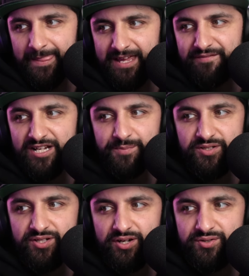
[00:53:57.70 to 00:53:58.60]
If
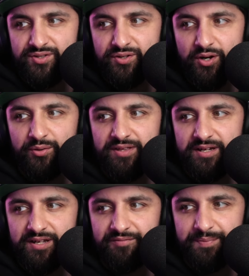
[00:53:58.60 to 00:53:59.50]
Xbox goes no
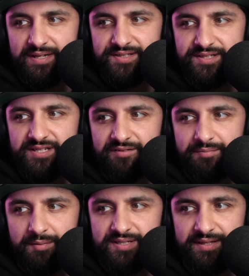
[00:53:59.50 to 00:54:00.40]
30 FPS, 60
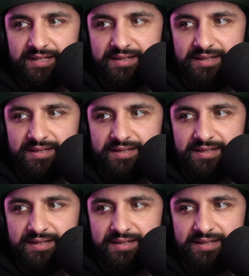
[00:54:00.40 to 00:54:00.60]
FPS, I think